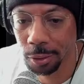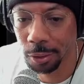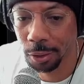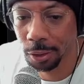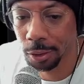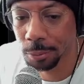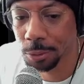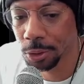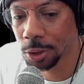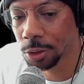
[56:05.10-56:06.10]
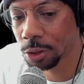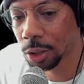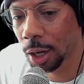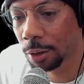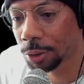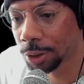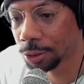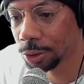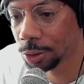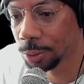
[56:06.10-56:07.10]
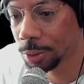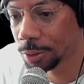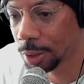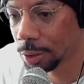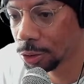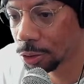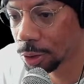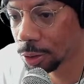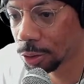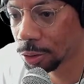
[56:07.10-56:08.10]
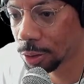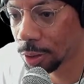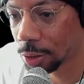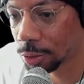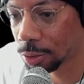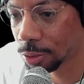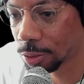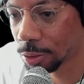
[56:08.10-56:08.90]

So here, let's look at Avalanche shitcoins then and just look at the transactions.